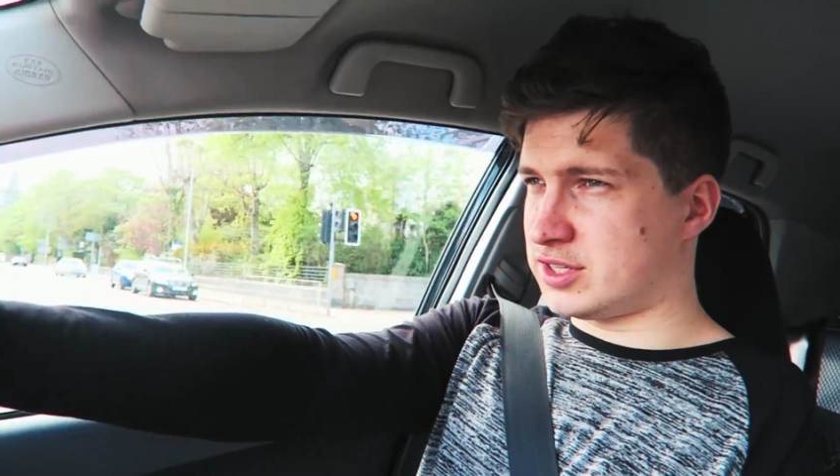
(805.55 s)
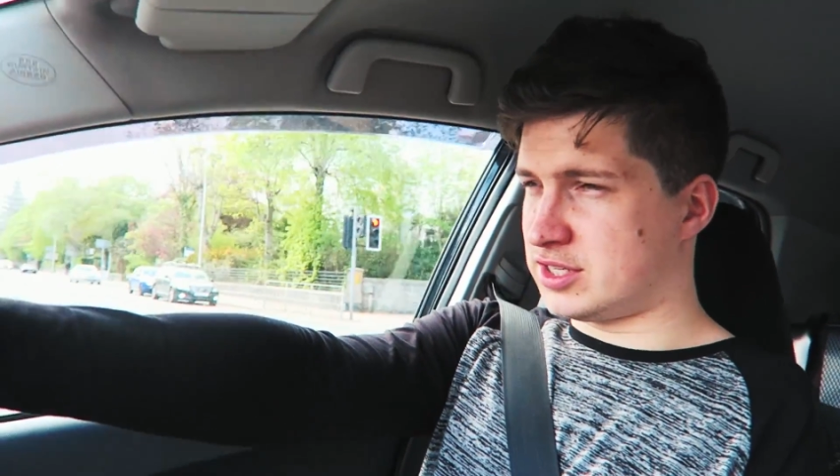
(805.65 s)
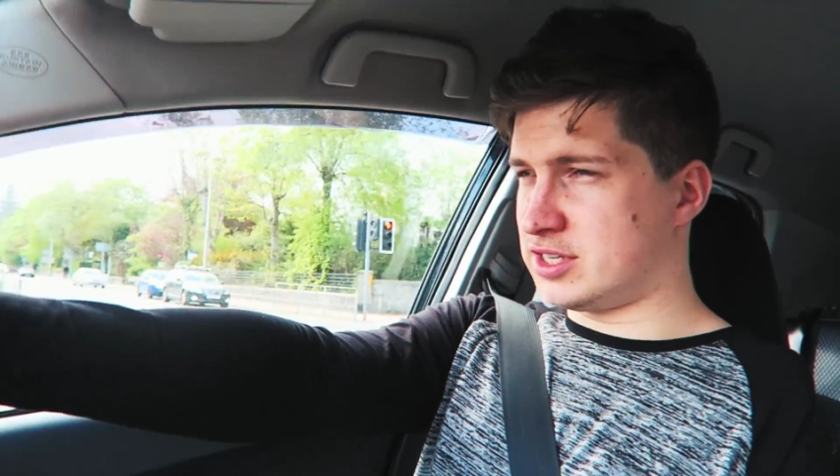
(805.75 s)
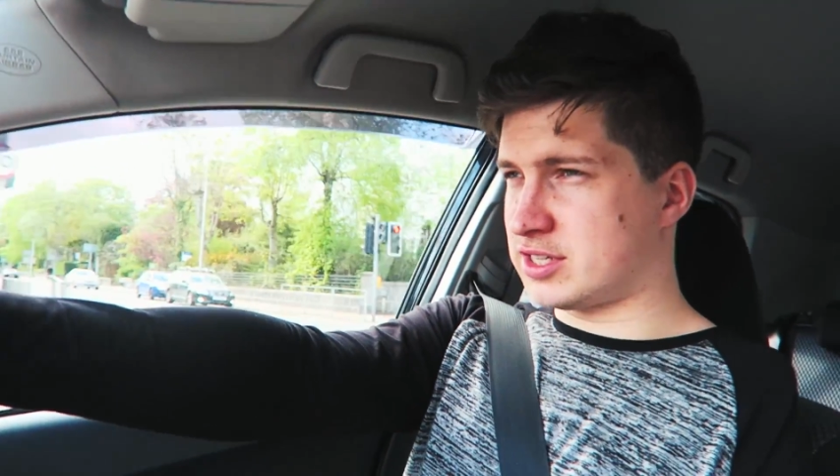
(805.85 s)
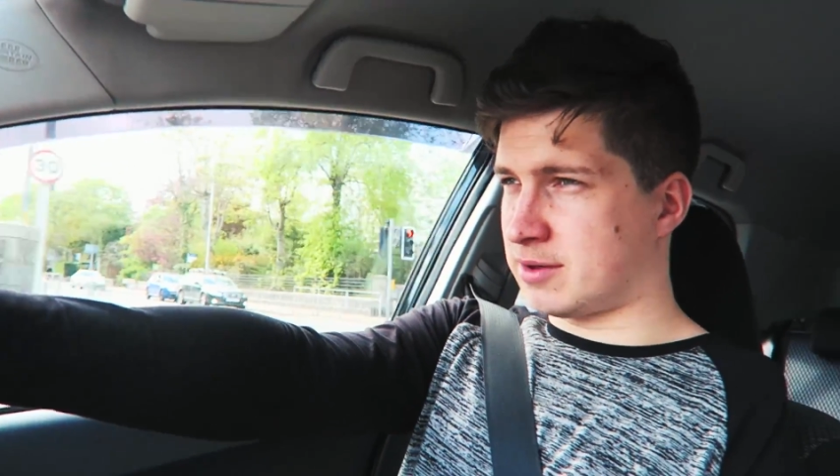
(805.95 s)
you
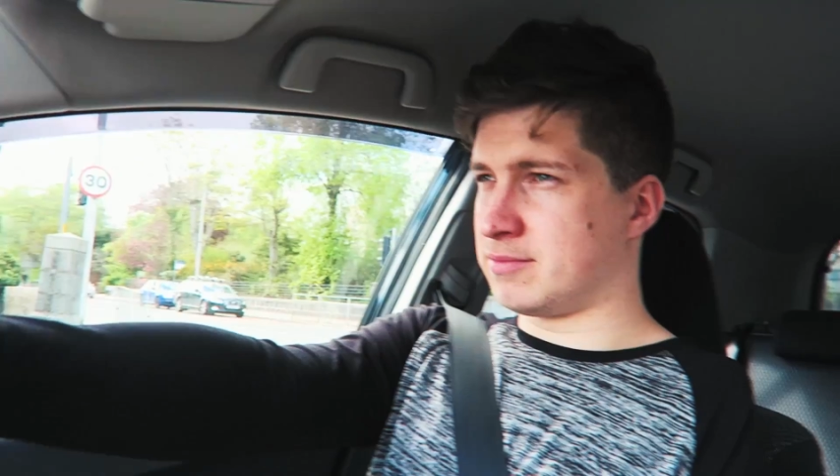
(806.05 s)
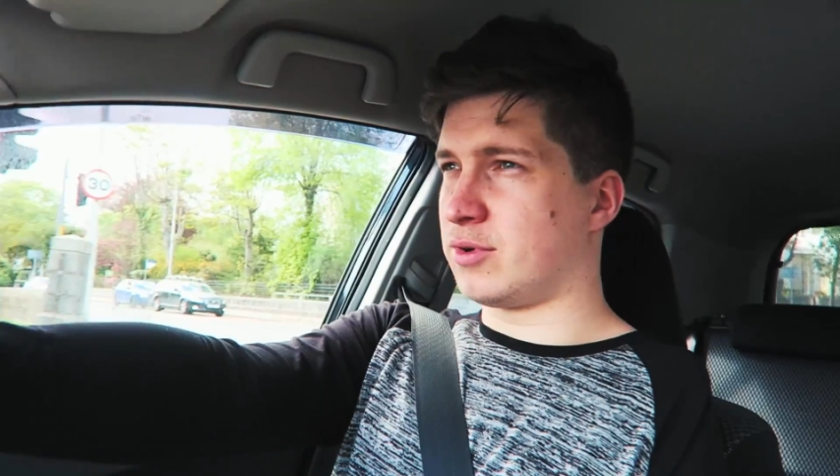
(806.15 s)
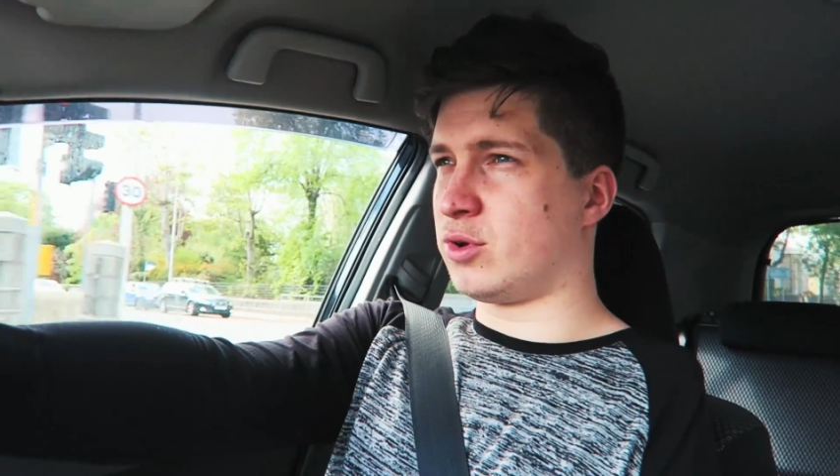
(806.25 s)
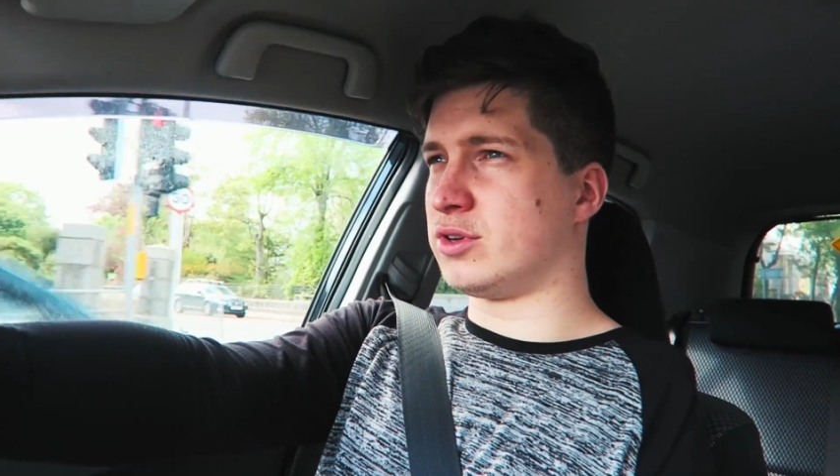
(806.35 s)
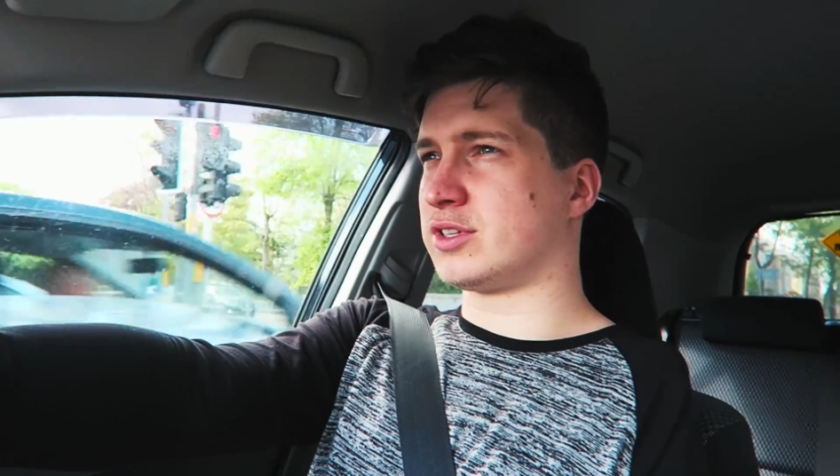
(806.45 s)
see
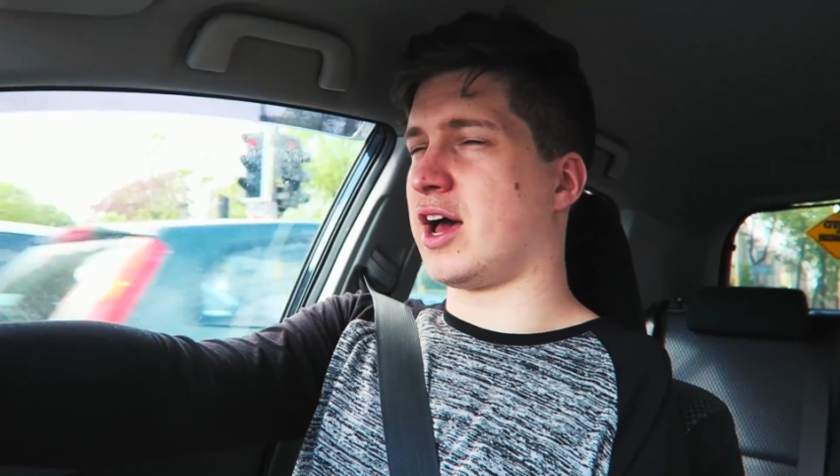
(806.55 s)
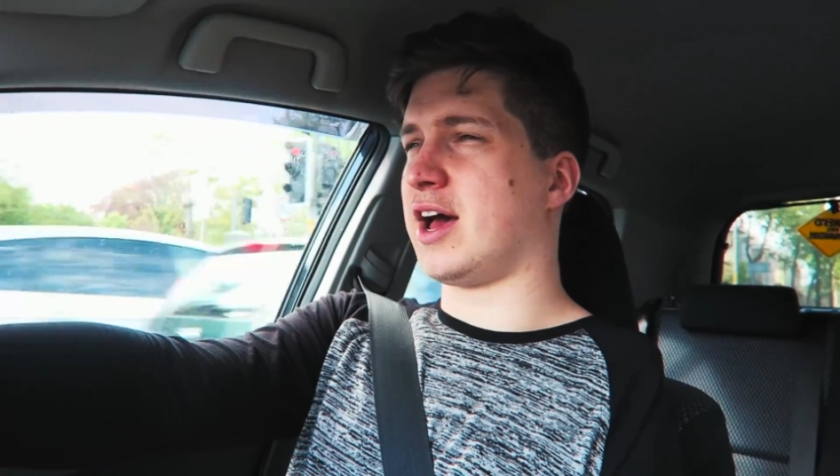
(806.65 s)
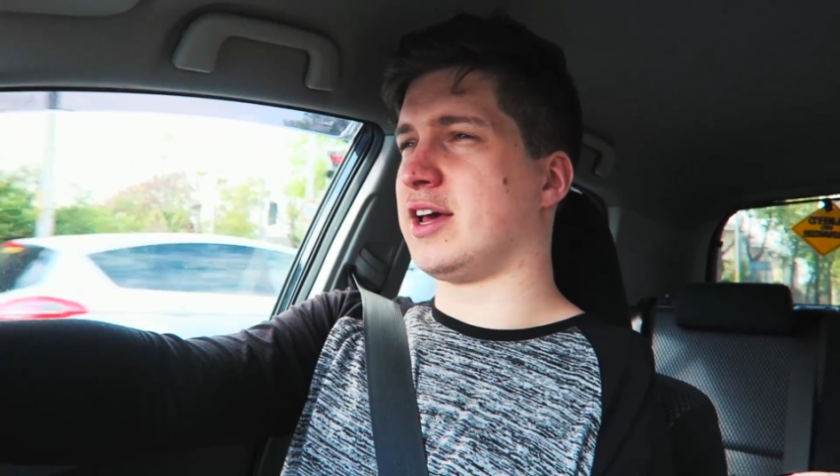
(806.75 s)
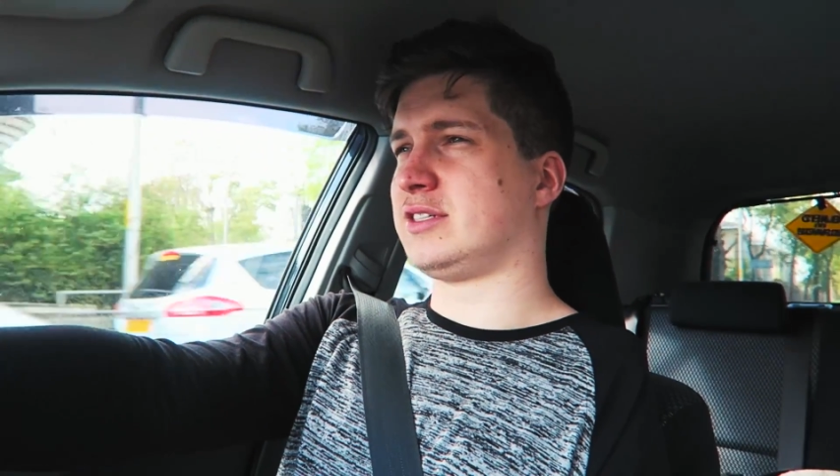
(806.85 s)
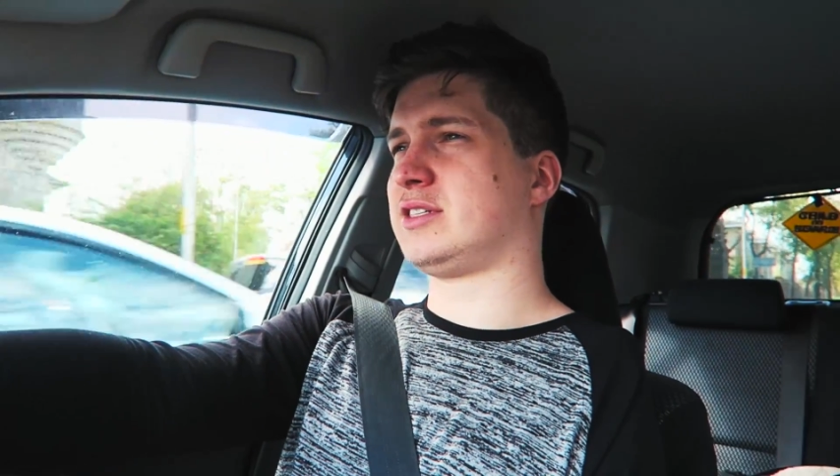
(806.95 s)
some old
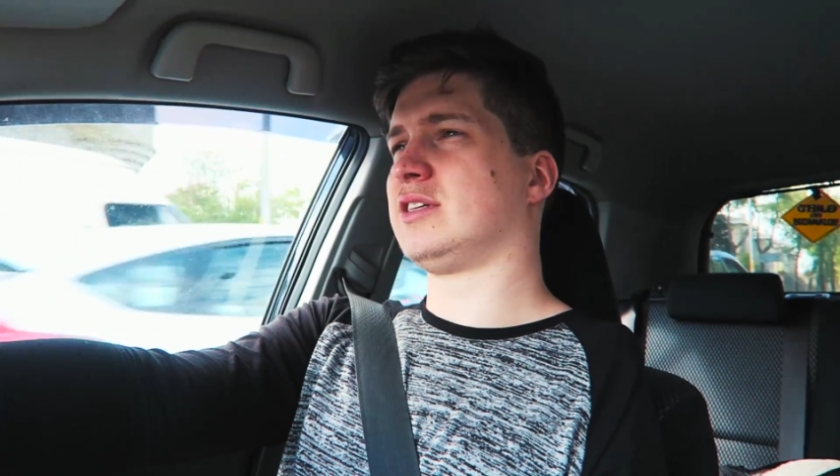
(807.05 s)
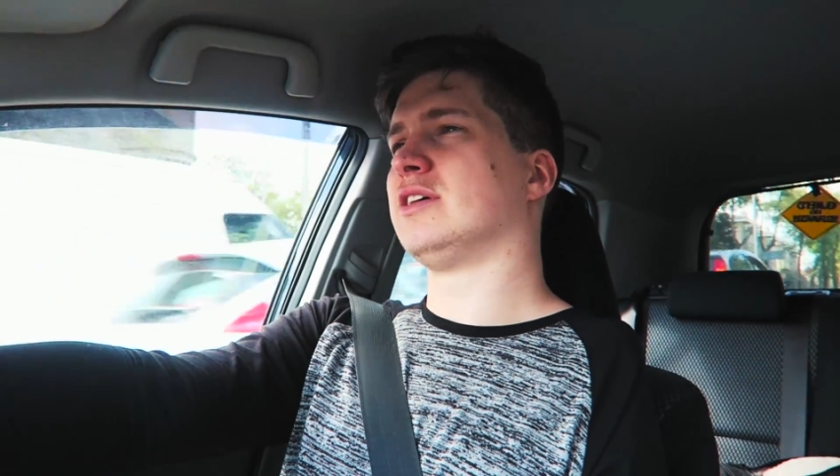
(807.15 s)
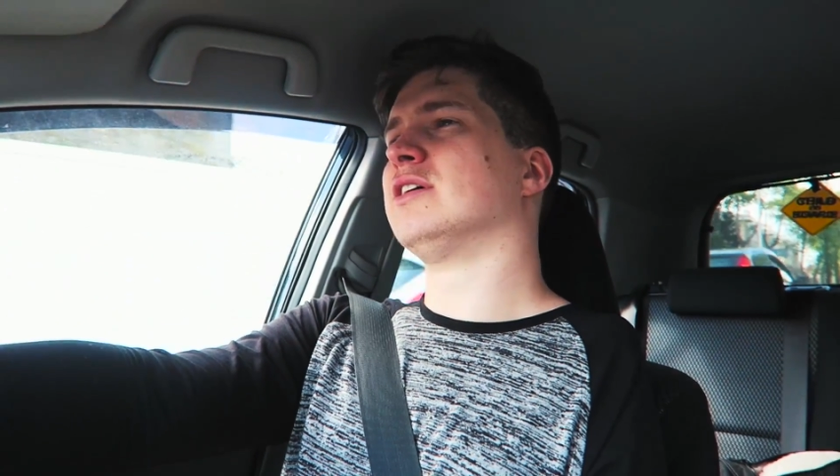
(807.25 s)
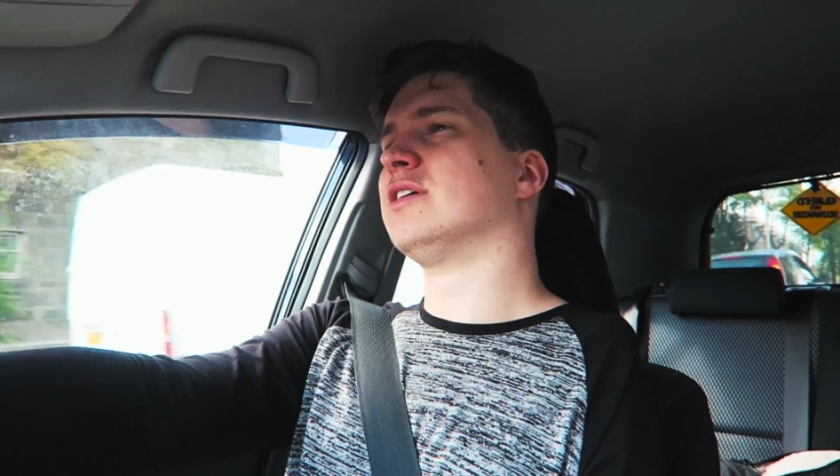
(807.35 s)
guys